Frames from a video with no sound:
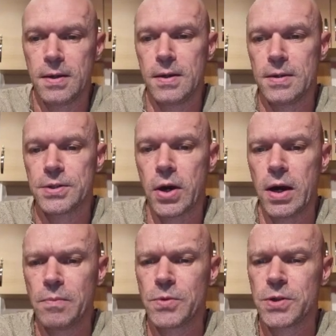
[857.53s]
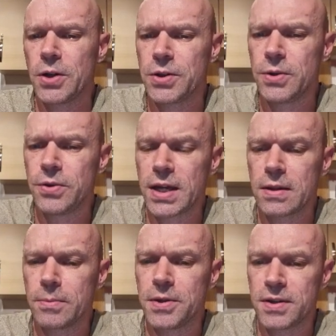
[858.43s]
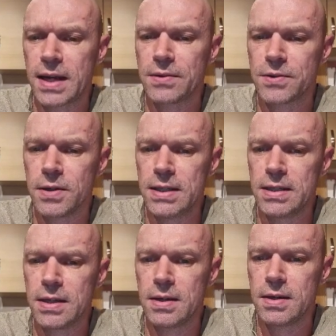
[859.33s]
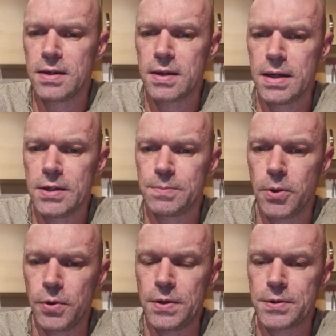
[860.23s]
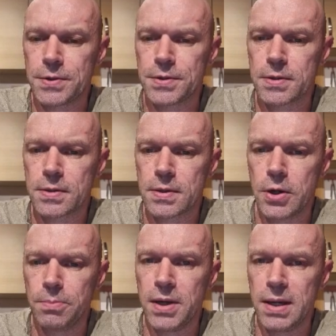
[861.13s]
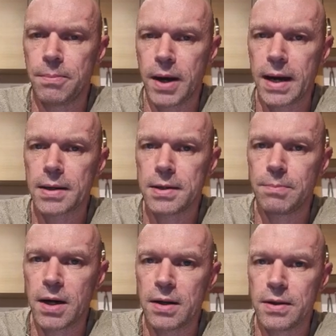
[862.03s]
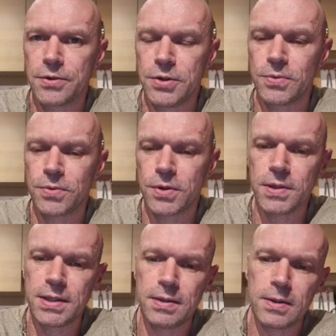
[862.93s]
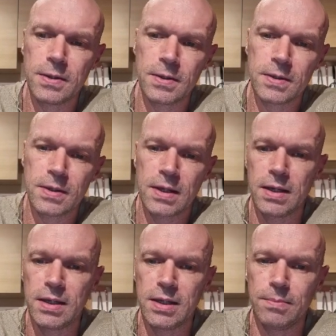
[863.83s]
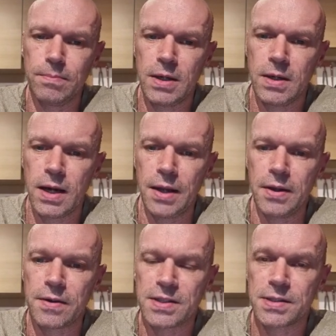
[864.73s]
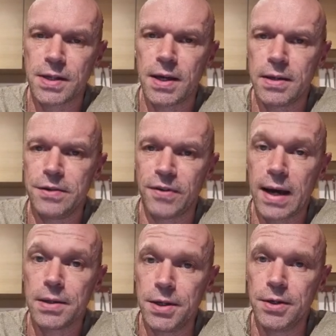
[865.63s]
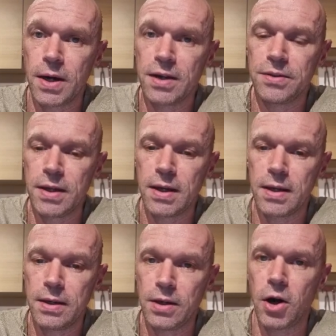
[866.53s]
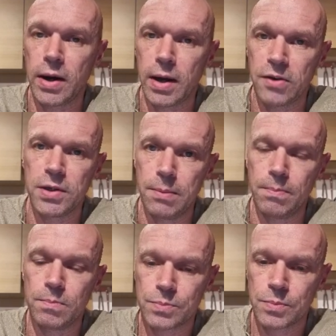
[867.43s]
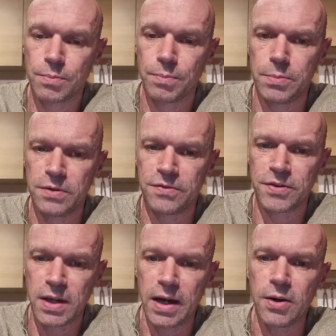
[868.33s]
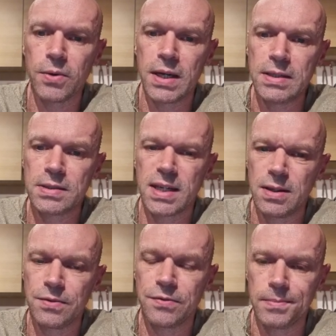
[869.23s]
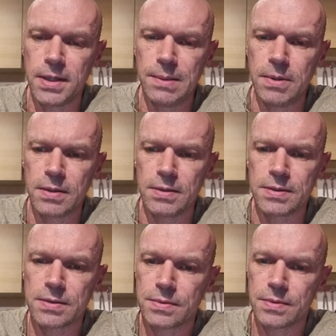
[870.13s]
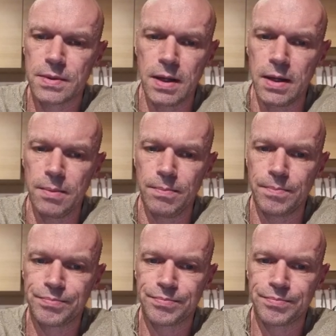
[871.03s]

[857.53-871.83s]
So I do think that potentially his points could be impacted by this new ruling, and there is certainly value, I think, in not having him. But for now, he's in for me, because one